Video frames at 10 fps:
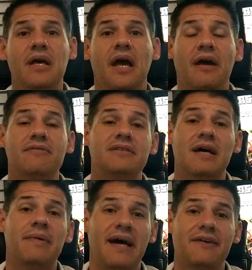Every time
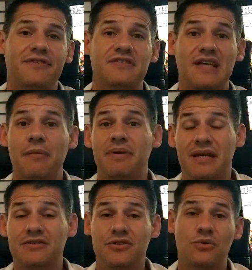I have to stop and
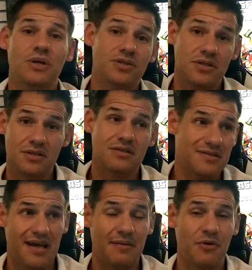answer a question, it's
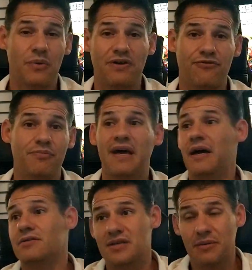time away from that
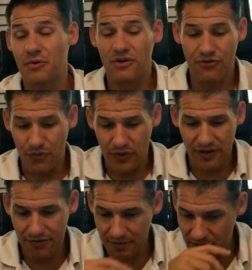or time away from
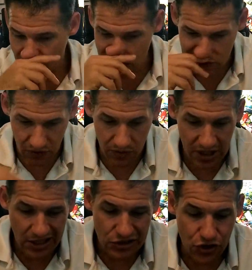whatever I'm doing. So
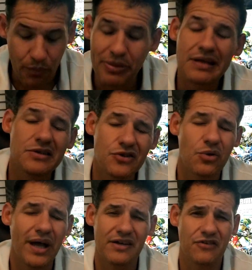please don't
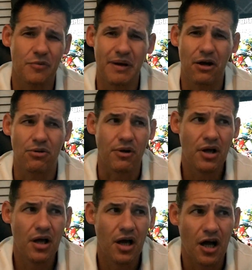ask about
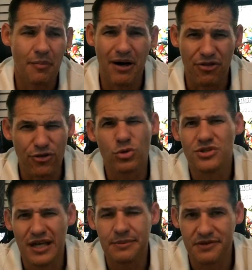those
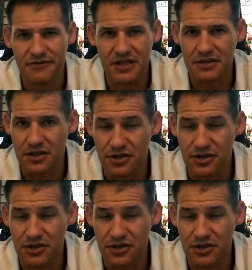types of details.